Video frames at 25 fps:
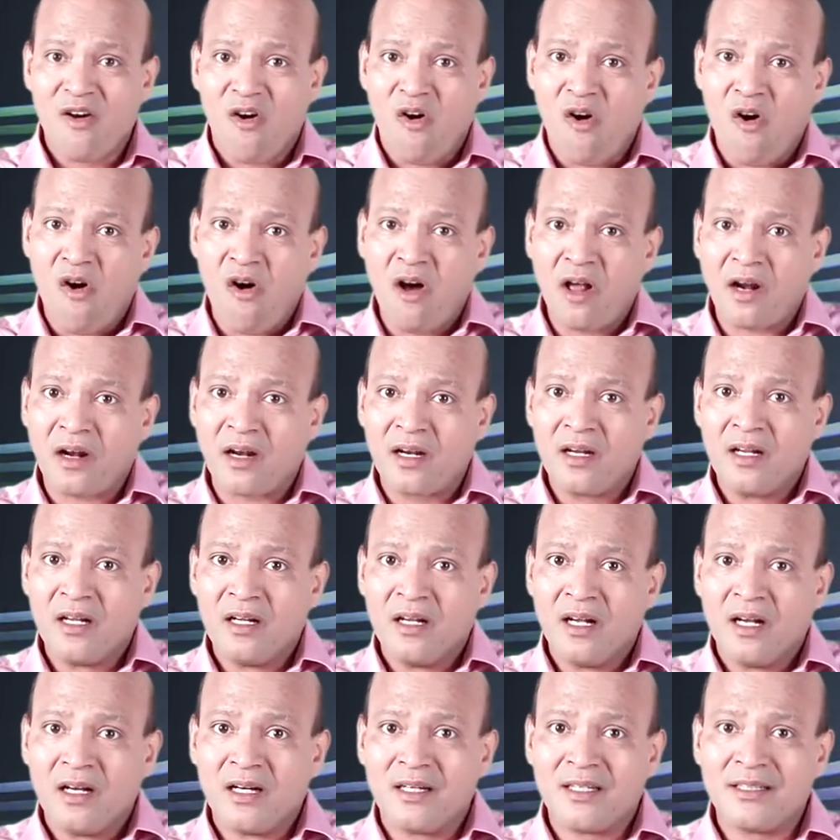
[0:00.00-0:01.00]
Or
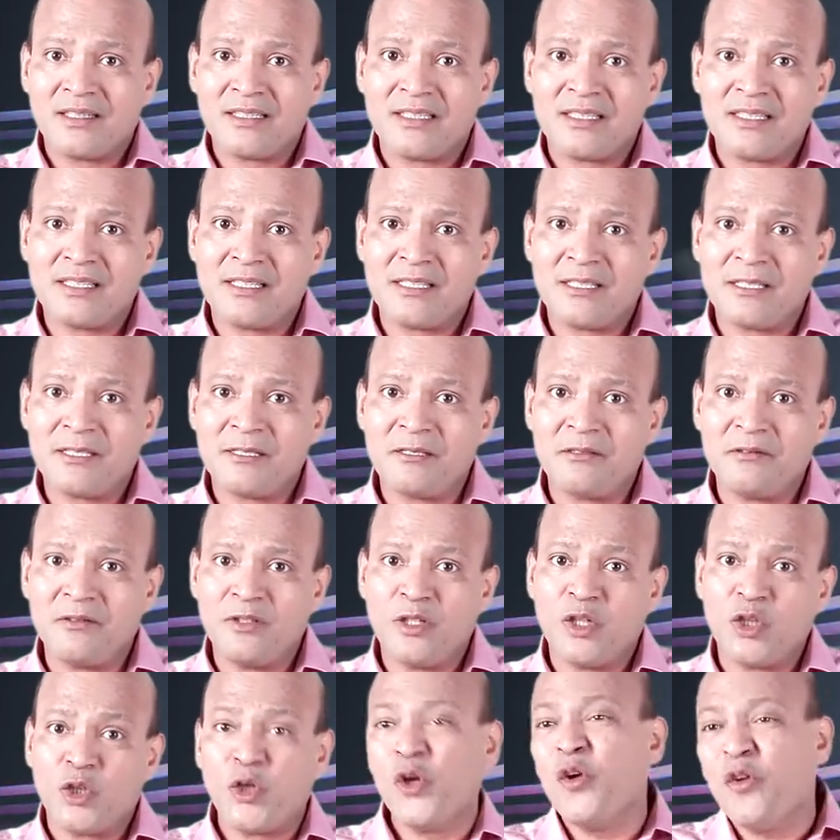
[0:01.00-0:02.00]

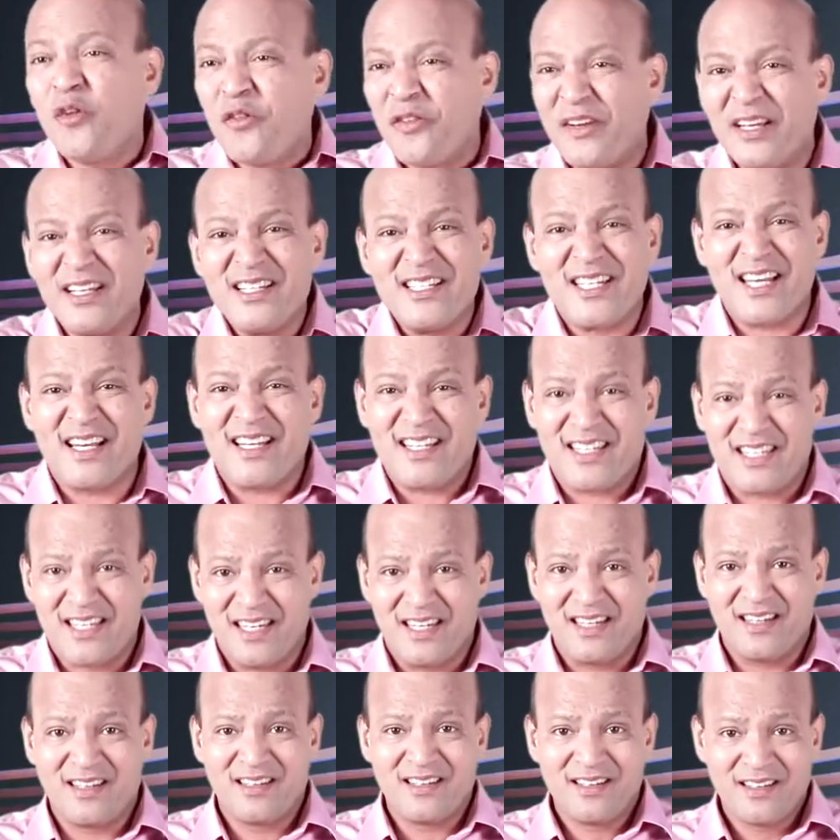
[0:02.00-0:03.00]
do you feel
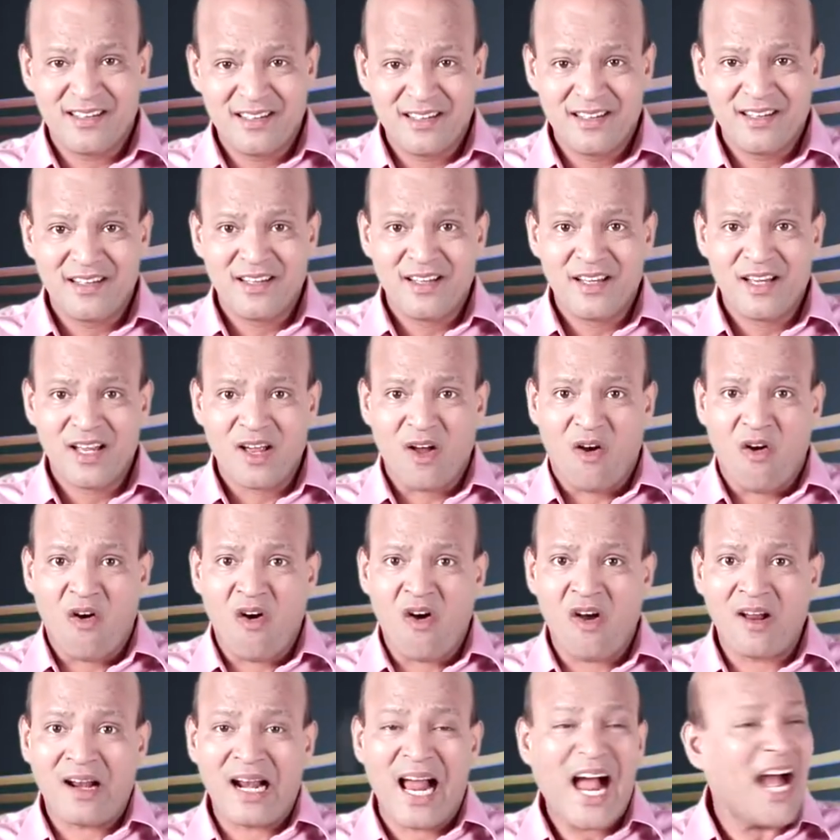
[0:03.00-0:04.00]
jealousy?
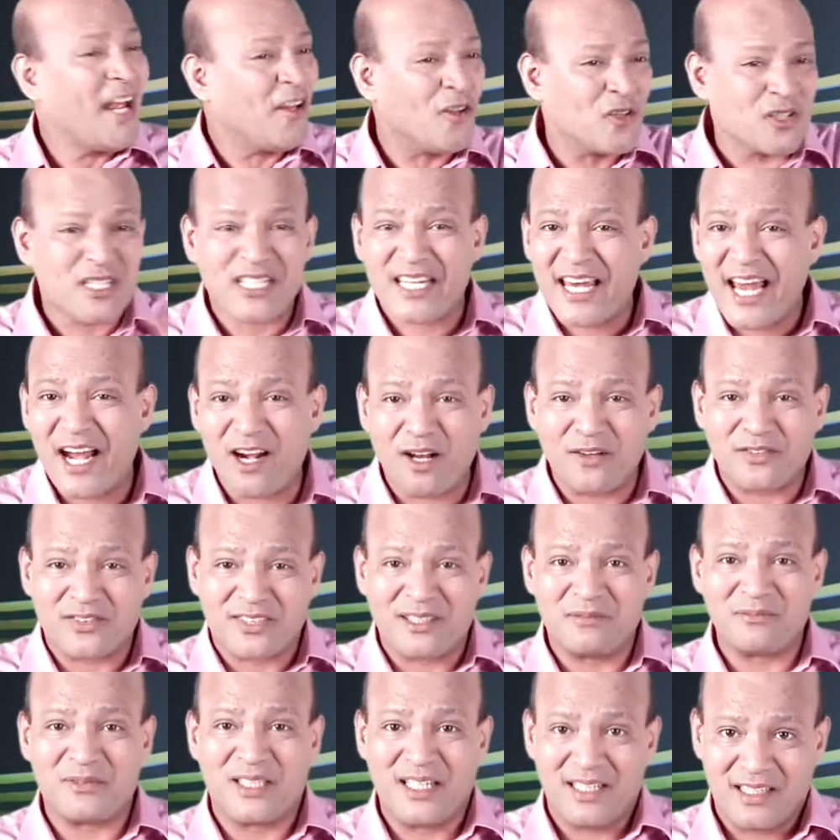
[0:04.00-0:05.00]
Or are you scared of
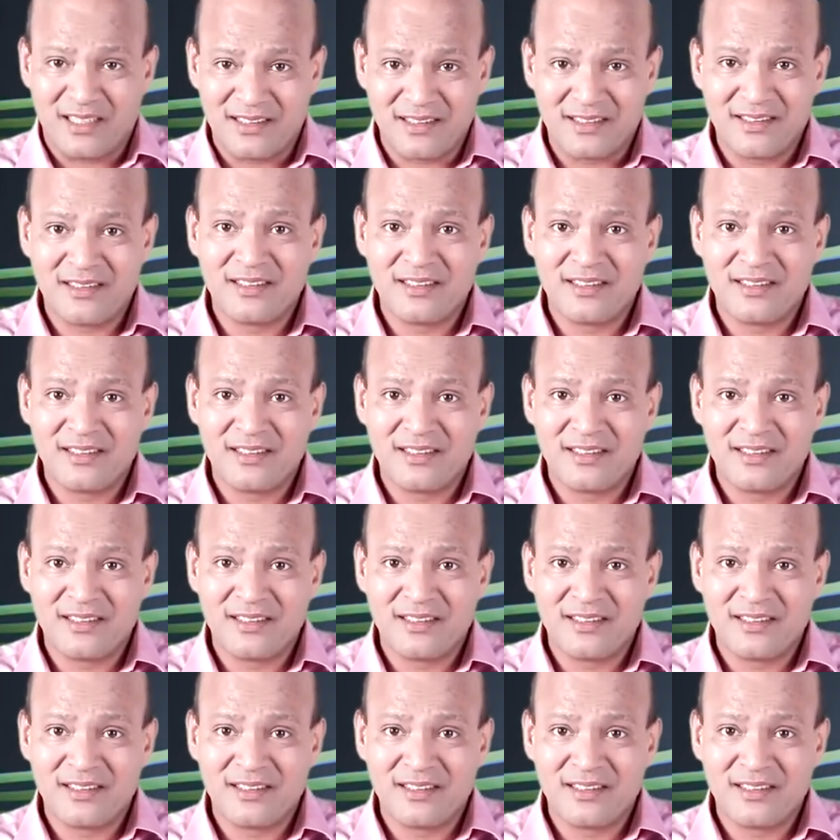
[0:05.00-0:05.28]
something?